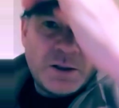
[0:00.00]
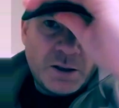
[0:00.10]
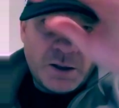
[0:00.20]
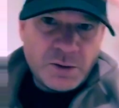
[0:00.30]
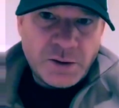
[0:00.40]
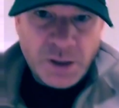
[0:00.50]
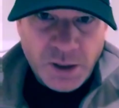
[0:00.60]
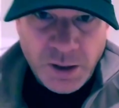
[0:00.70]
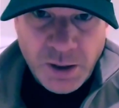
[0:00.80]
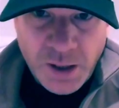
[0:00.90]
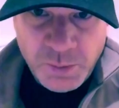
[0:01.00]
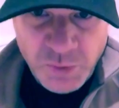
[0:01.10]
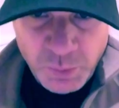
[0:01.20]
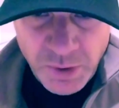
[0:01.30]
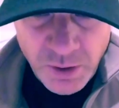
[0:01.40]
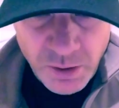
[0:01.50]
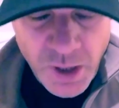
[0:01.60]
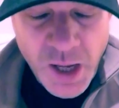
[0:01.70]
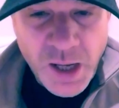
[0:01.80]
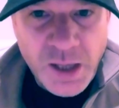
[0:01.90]
Okay, I'm the beer
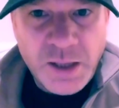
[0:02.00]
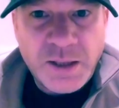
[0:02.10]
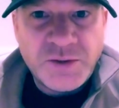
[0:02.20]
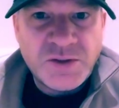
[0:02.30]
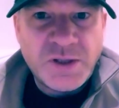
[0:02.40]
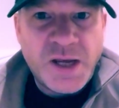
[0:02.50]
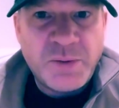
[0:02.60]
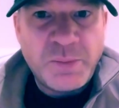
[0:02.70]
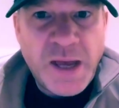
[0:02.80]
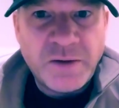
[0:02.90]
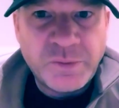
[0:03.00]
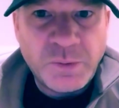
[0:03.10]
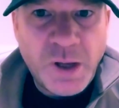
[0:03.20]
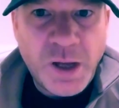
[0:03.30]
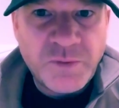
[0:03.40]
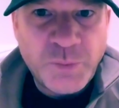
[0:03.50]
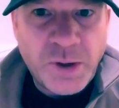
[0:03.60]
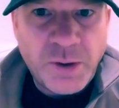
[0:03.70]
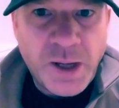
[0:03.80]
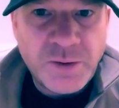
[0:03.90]
guy, and I just came back from the
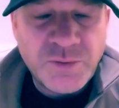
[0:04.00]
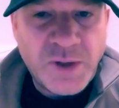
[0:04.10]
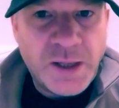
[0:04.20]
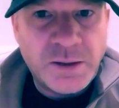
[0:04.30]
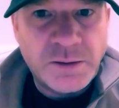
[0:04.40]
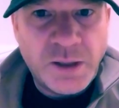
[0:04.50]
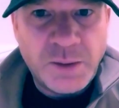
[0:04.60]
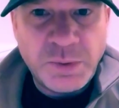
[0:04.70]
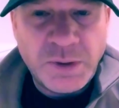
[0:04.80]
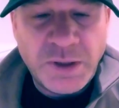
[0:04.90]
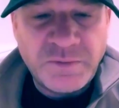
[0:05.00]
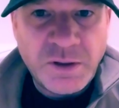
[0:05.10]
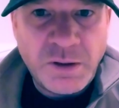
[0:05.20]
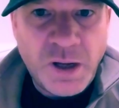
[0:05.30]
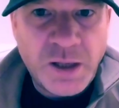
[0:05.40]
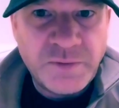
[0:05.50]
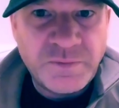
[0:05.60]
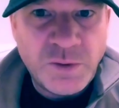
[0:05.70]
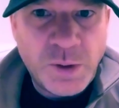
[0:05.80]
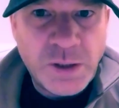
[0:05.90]
Hofbräuhaus, and believe it or not,
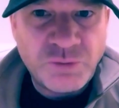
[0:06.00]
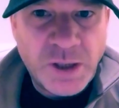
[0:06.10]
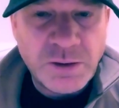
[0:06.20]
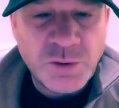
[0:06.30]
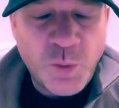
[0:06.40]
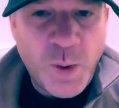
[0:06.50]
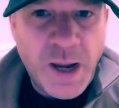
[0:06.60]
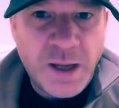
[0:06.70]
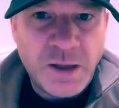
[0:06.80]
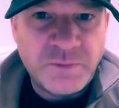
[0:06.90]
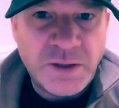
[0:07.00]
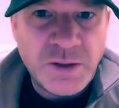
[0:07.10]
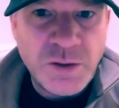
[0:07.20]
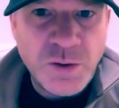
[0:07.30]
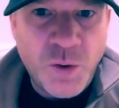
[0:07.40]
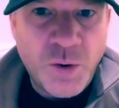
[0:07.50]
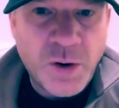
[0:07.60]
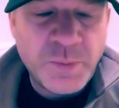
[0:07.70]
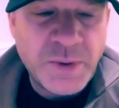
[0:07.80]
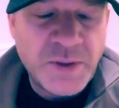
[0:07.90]
even though I drank 12
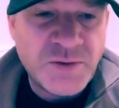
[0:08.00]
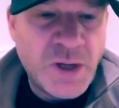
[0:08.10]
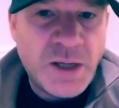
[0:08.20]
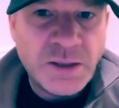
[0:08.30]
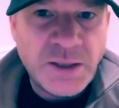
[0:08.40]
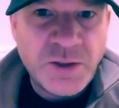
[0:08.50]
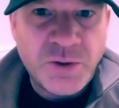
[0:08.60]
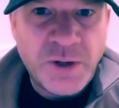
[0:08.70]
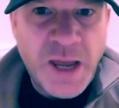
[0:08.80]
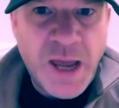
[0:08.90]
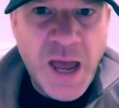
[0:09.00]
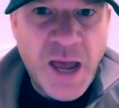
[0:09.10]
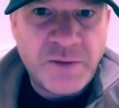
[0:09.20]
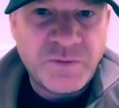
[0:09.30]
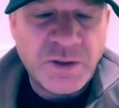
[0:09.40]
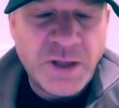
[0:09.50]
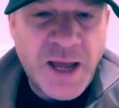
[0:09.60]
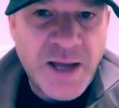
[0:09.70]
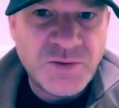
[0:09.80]
enormous liter and a half glass